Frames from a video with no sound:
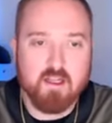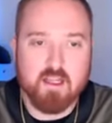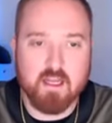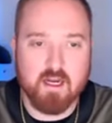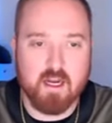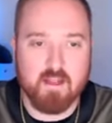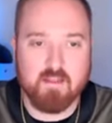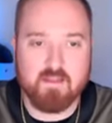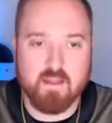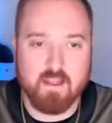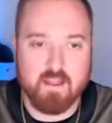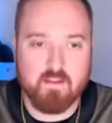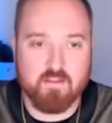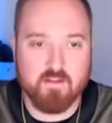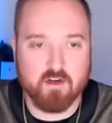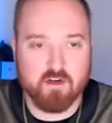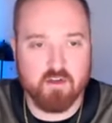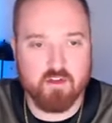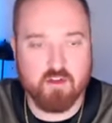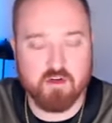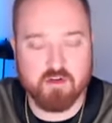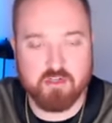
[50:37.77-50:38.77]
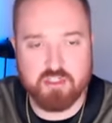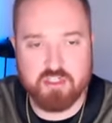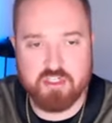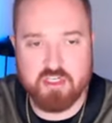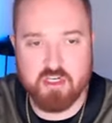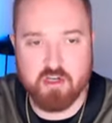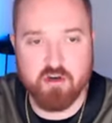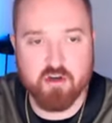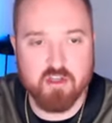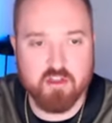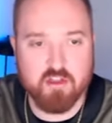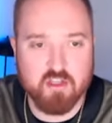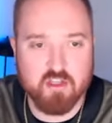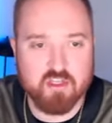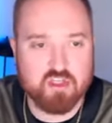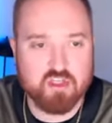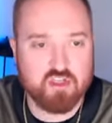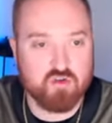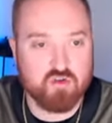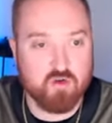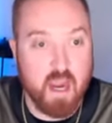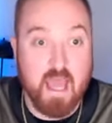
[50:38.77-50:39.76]
and I think they're they're still in the
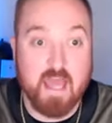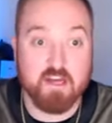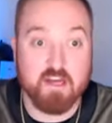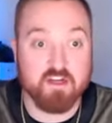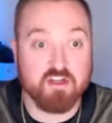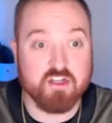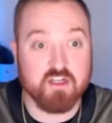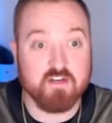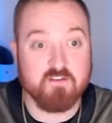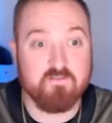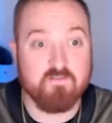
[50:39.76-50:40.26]
strategy